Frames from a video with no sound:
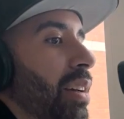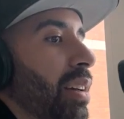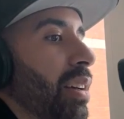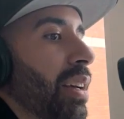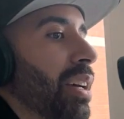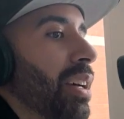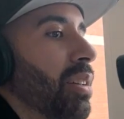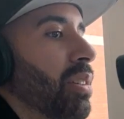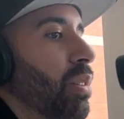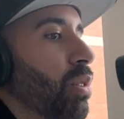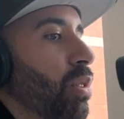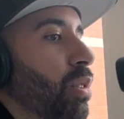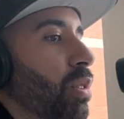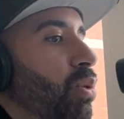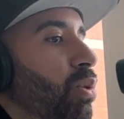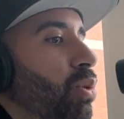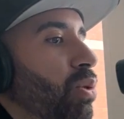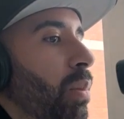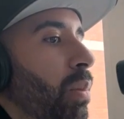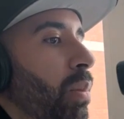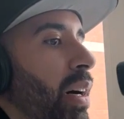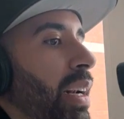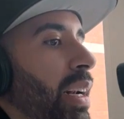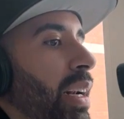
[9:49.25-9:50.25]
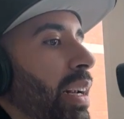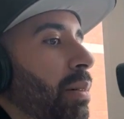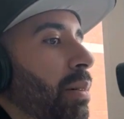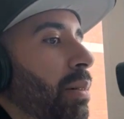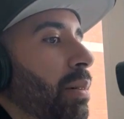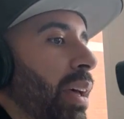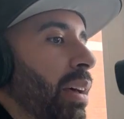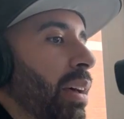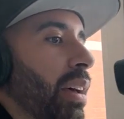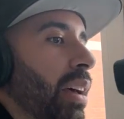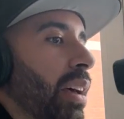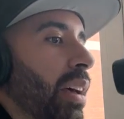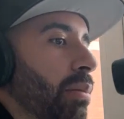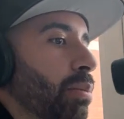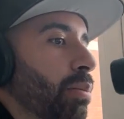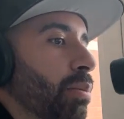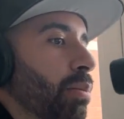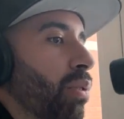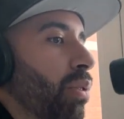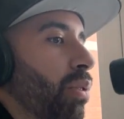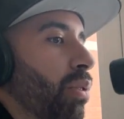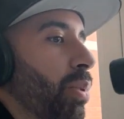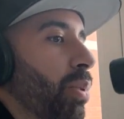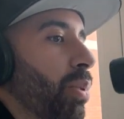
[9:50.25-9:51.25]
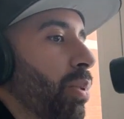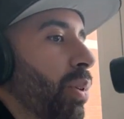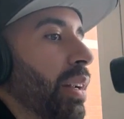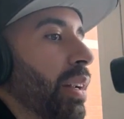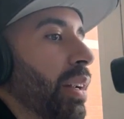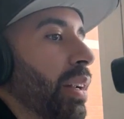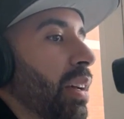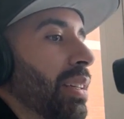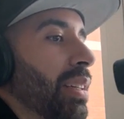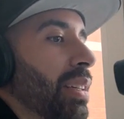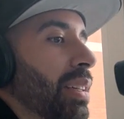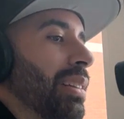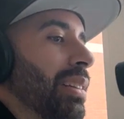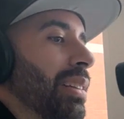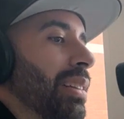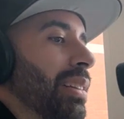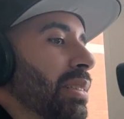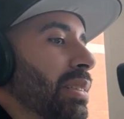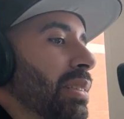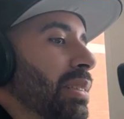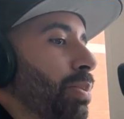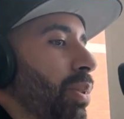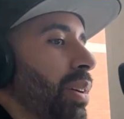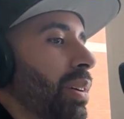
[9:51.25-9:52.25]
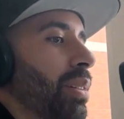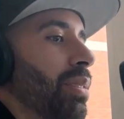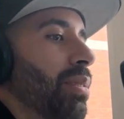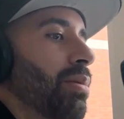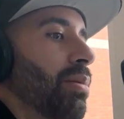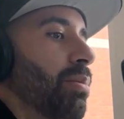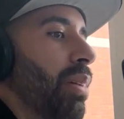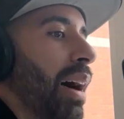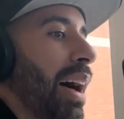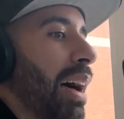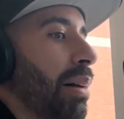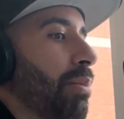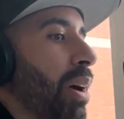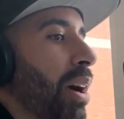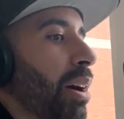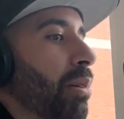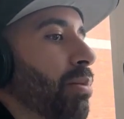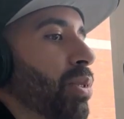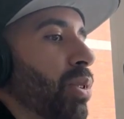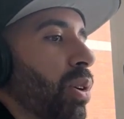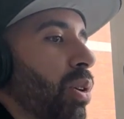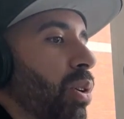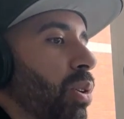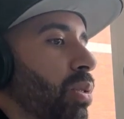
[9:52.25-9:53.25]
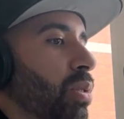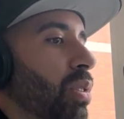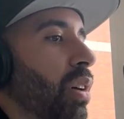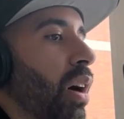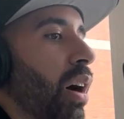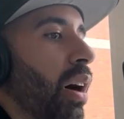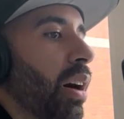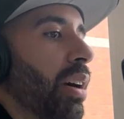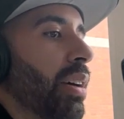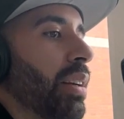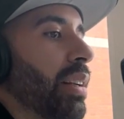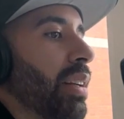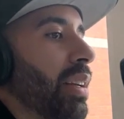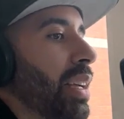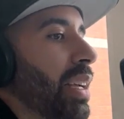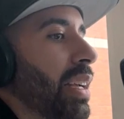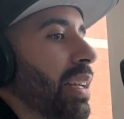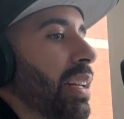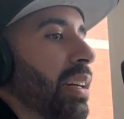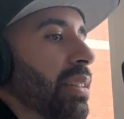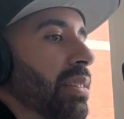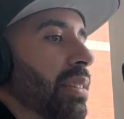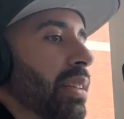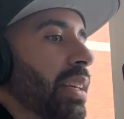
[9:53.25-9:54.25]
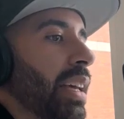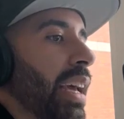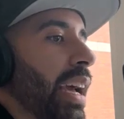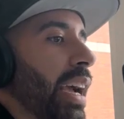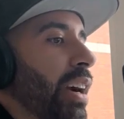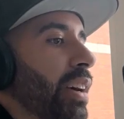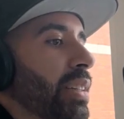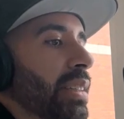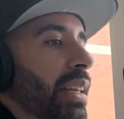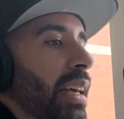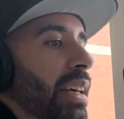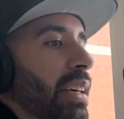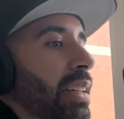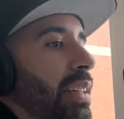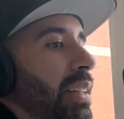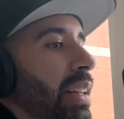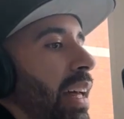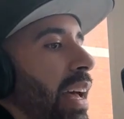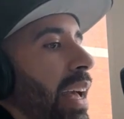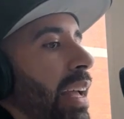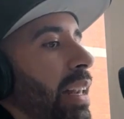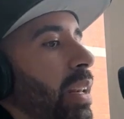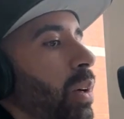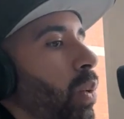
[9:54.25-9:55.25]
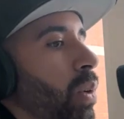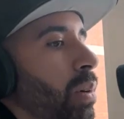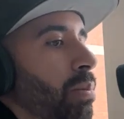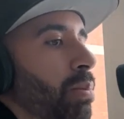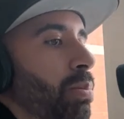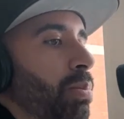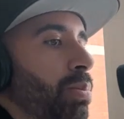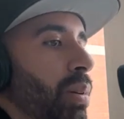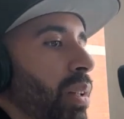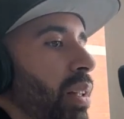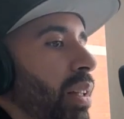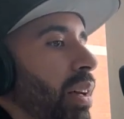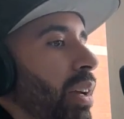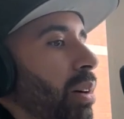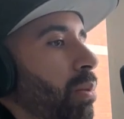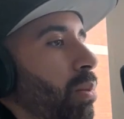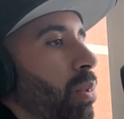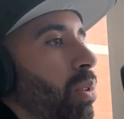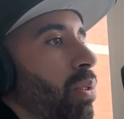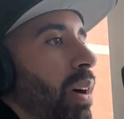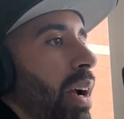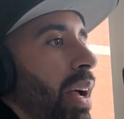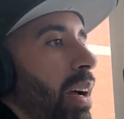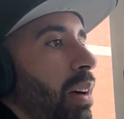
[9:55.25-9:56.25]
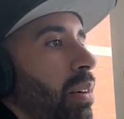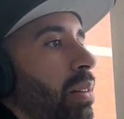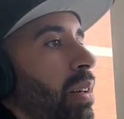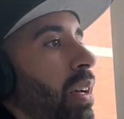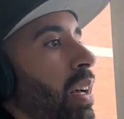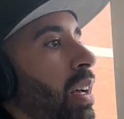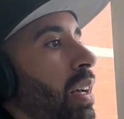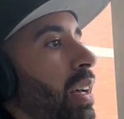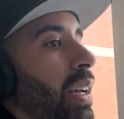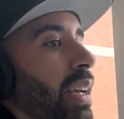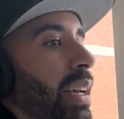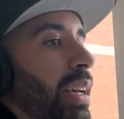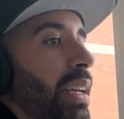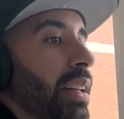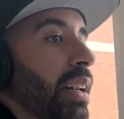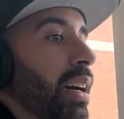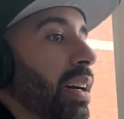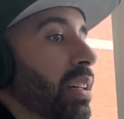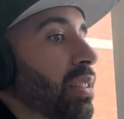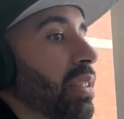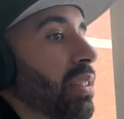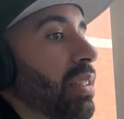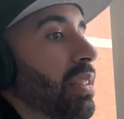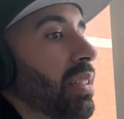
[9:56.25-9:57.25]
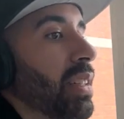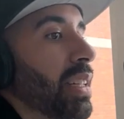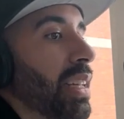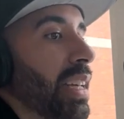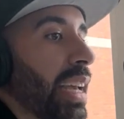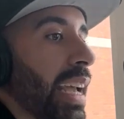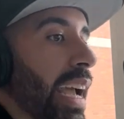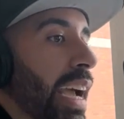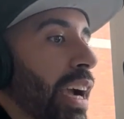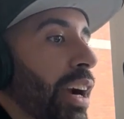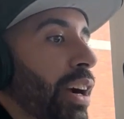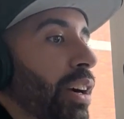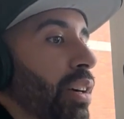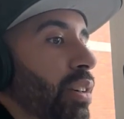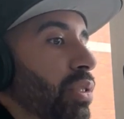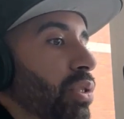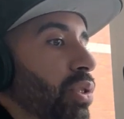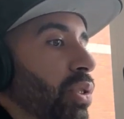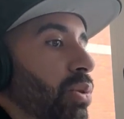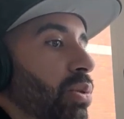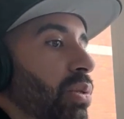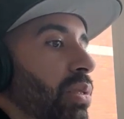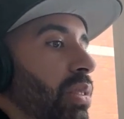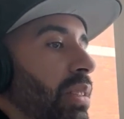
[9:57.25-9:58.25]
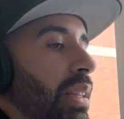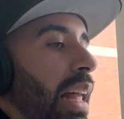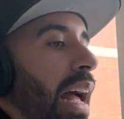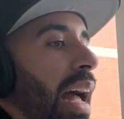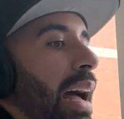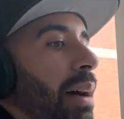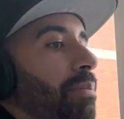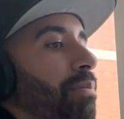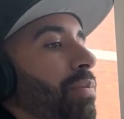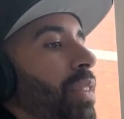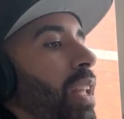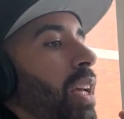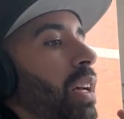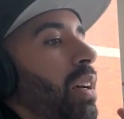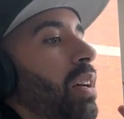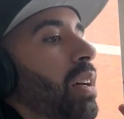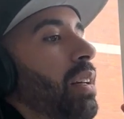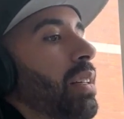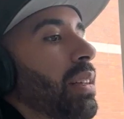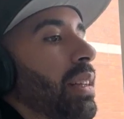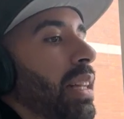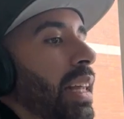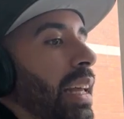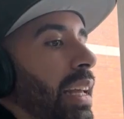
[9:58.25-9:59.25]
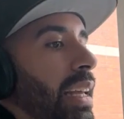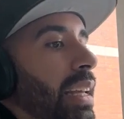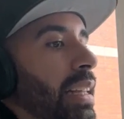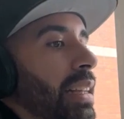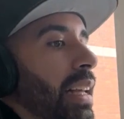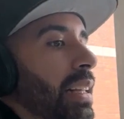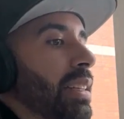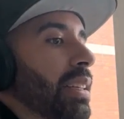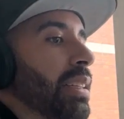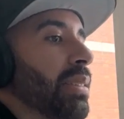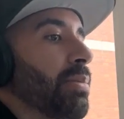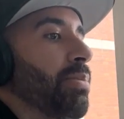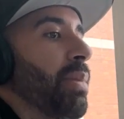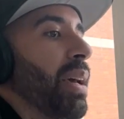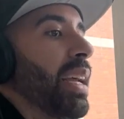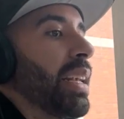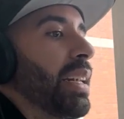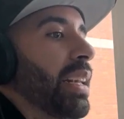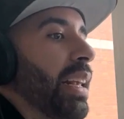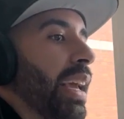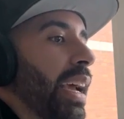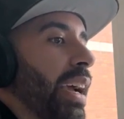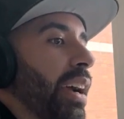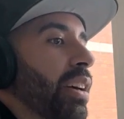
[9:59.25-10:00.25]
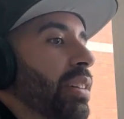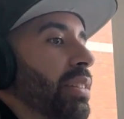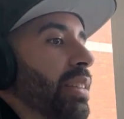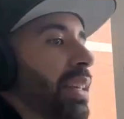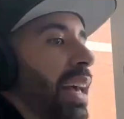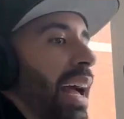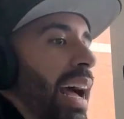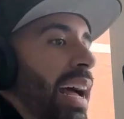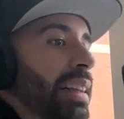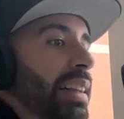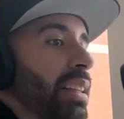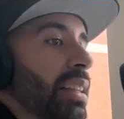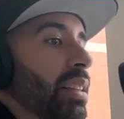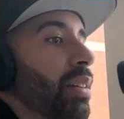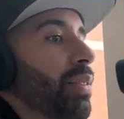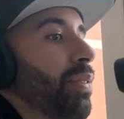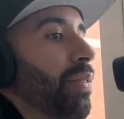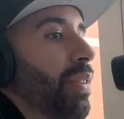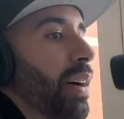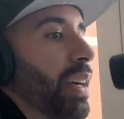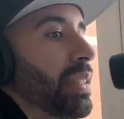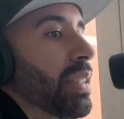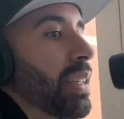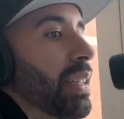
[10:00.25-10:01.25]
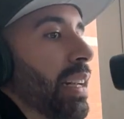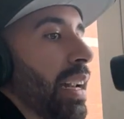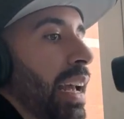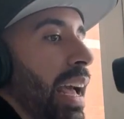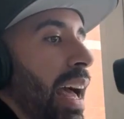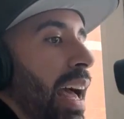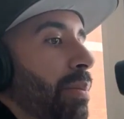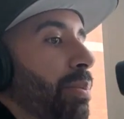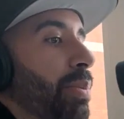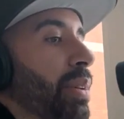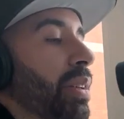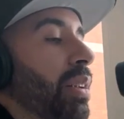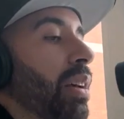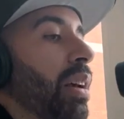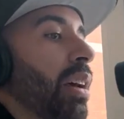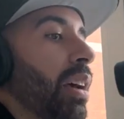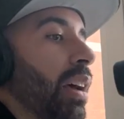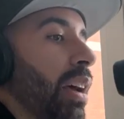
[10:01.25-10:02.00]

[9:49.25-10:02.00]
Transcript: He'll lose money to prove a point, because at this point Bob Arum's old guard. He doesn't care. He's not going to let anyone bully him around. He doesn't care. So stop thinking that this man cares. I think the fight's going to happen.